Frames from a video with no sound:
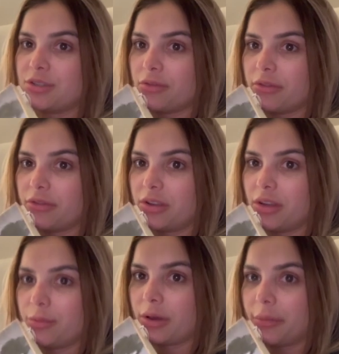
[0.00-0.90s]

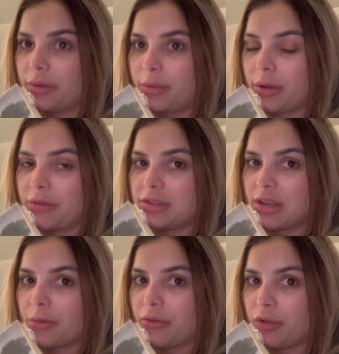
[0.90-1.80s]
250, but I'm gonna probably have to
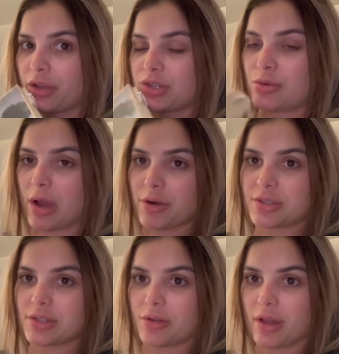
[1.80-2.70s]
stay up for like 2 hours
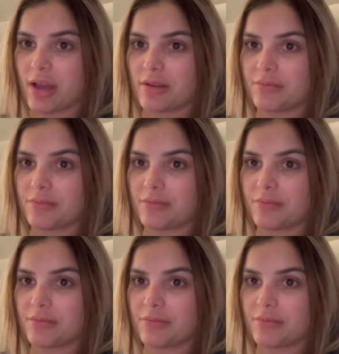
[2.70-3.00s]
to do that.